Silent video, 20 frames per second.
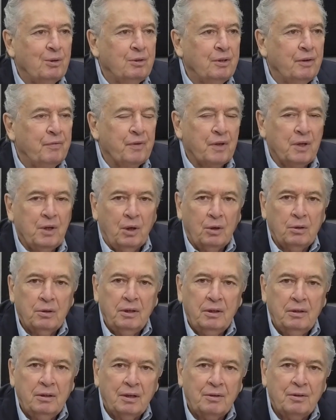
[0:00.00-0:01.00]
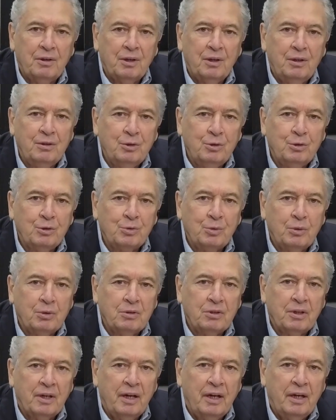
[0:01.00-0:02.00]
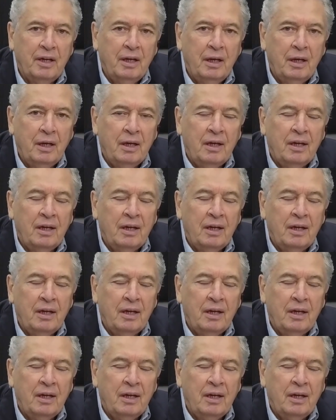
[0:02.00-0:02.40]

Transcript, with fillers: difficulty, nothing unusual today.